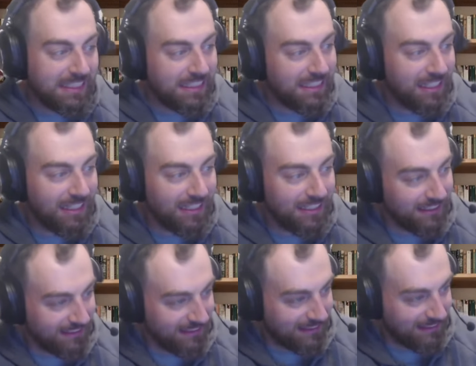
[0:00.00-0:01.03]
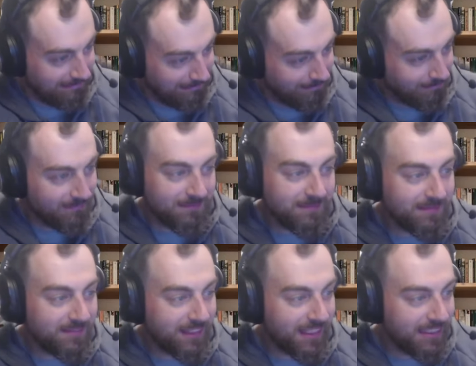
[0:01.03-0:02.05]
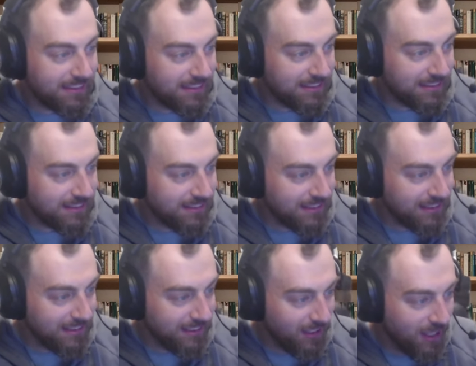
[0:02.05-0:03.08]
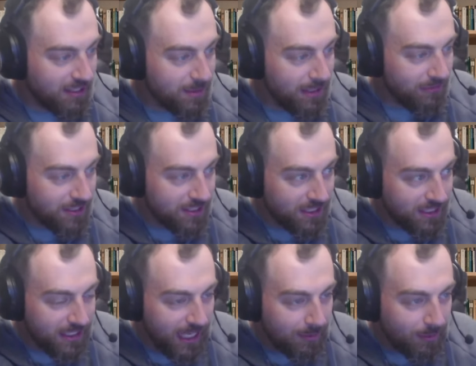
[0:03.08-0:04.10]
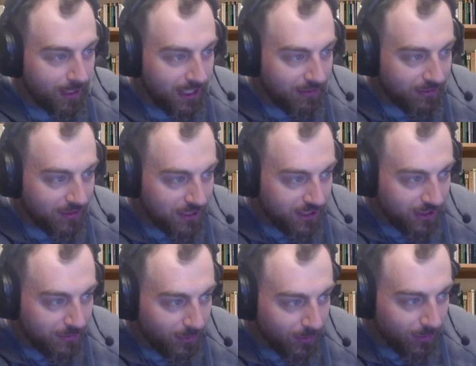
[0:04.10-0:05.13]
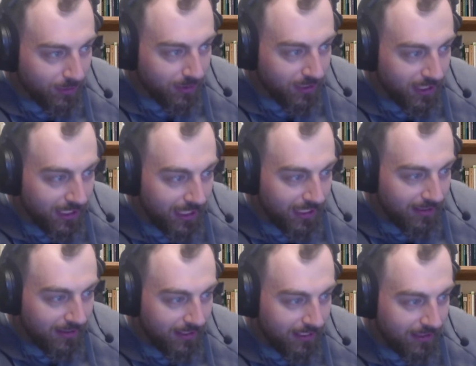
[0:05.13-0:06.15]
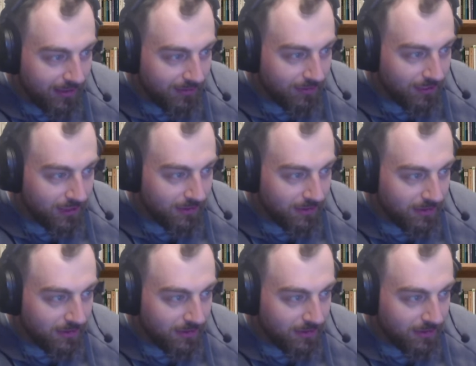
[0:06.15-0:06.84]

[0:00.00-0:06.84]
Uh, that's oh that's where they finished in the table. Where did they finish overall? Did they get did they get into the finals?